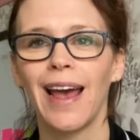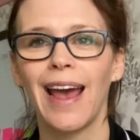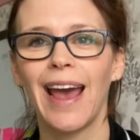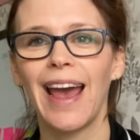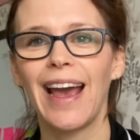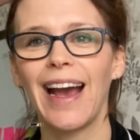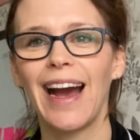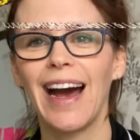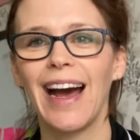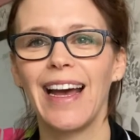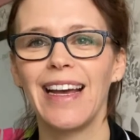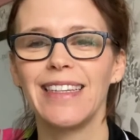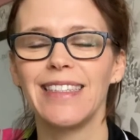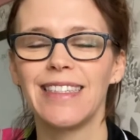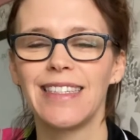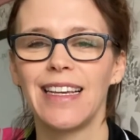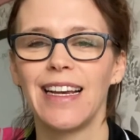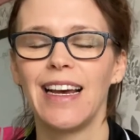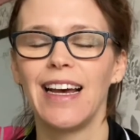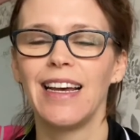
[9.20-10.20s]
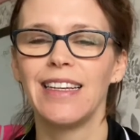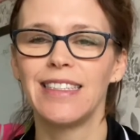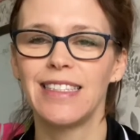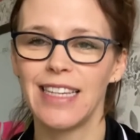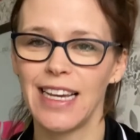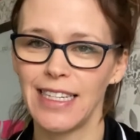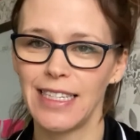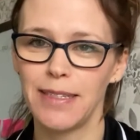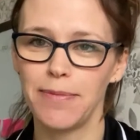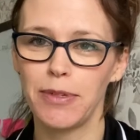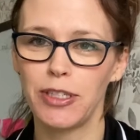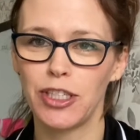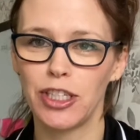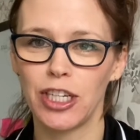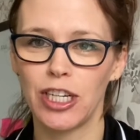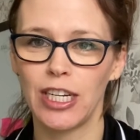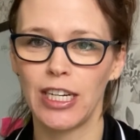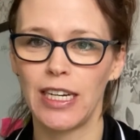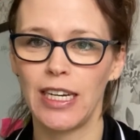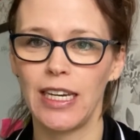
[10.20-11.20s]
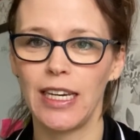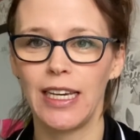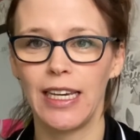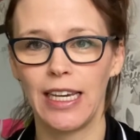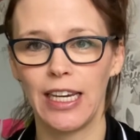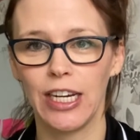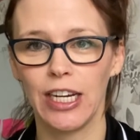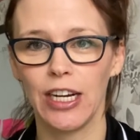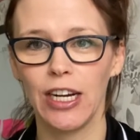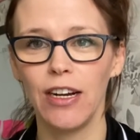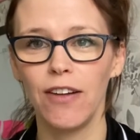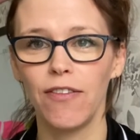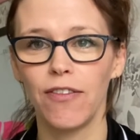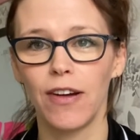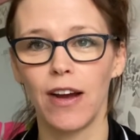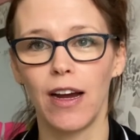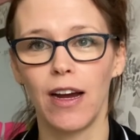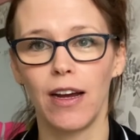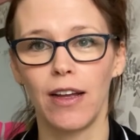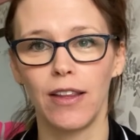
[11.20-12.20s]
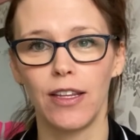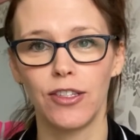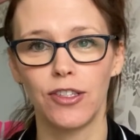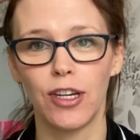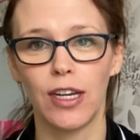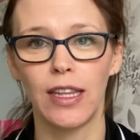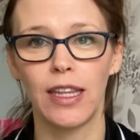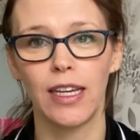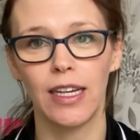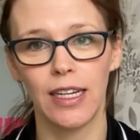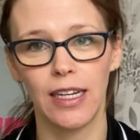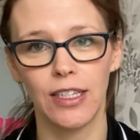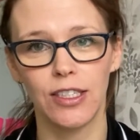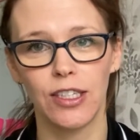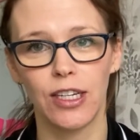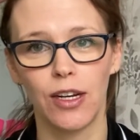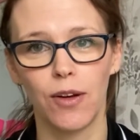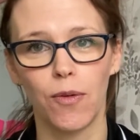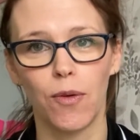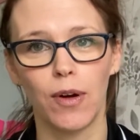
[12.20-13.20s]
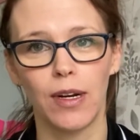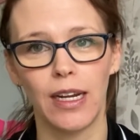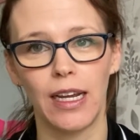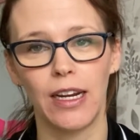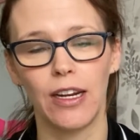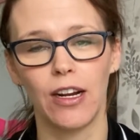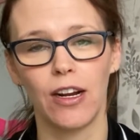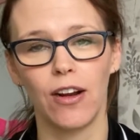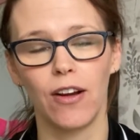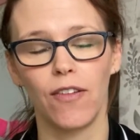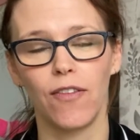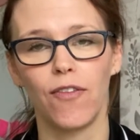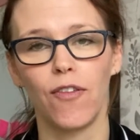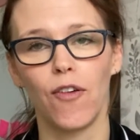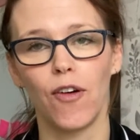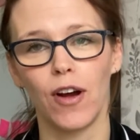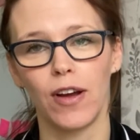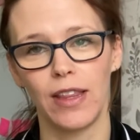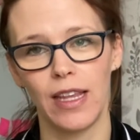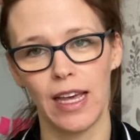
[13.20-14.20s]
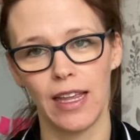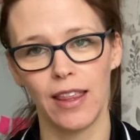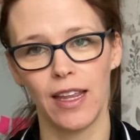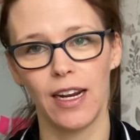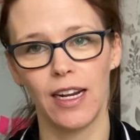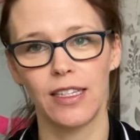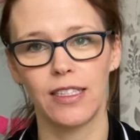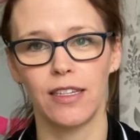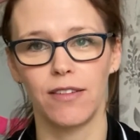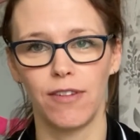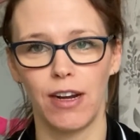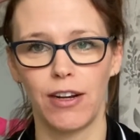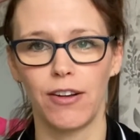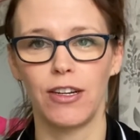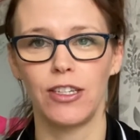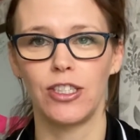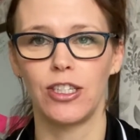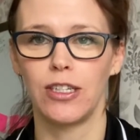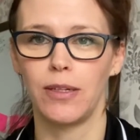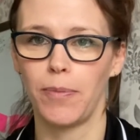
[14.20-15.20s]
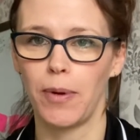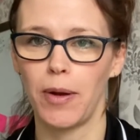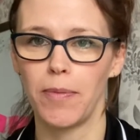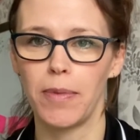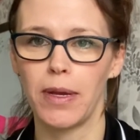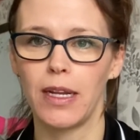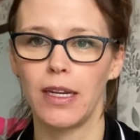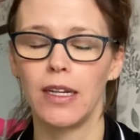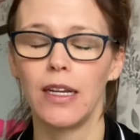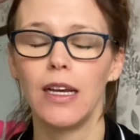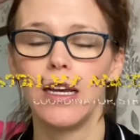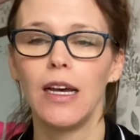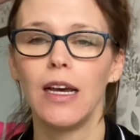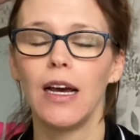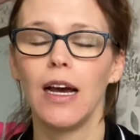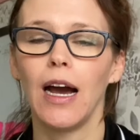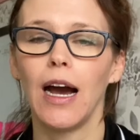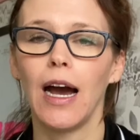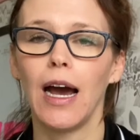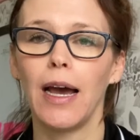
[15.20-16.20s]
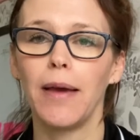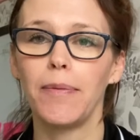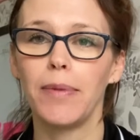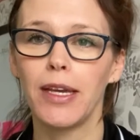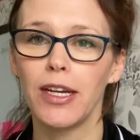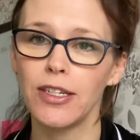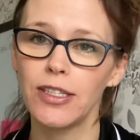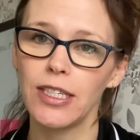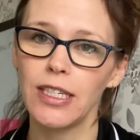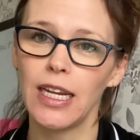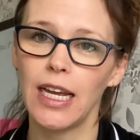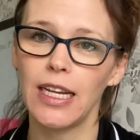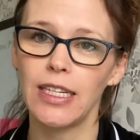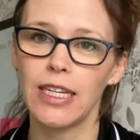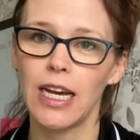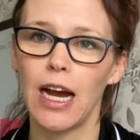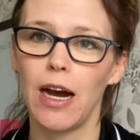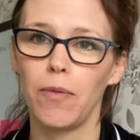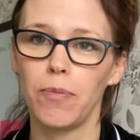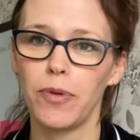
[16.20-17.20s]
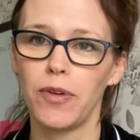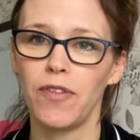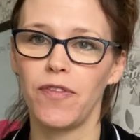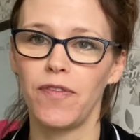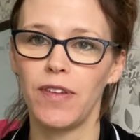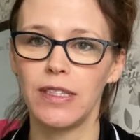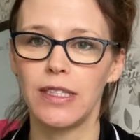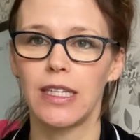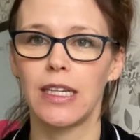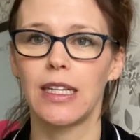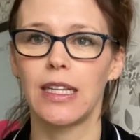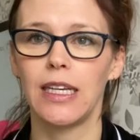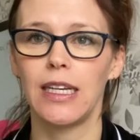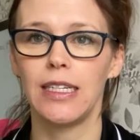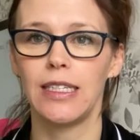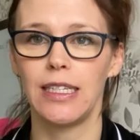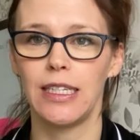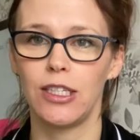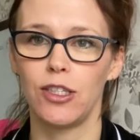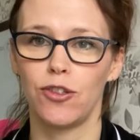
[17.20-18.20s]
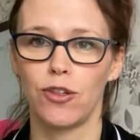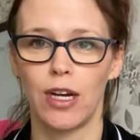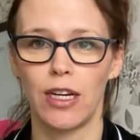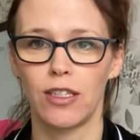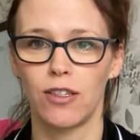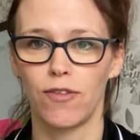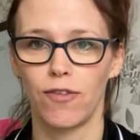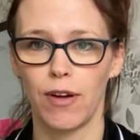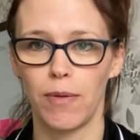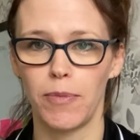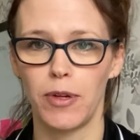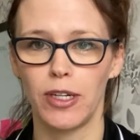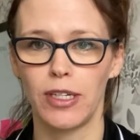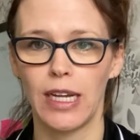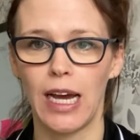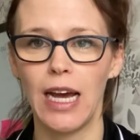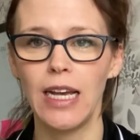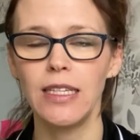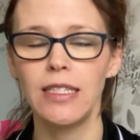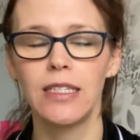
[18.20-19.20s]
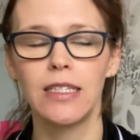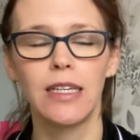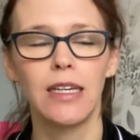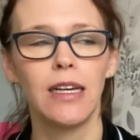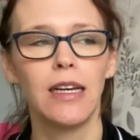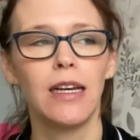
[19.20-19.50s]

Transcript: Hey guys, Stacey Majaury here, for the Strength and Conditioning Coordinator for the Athletics and Recreation Department. I'm here today to help you physically de-stress from your desk.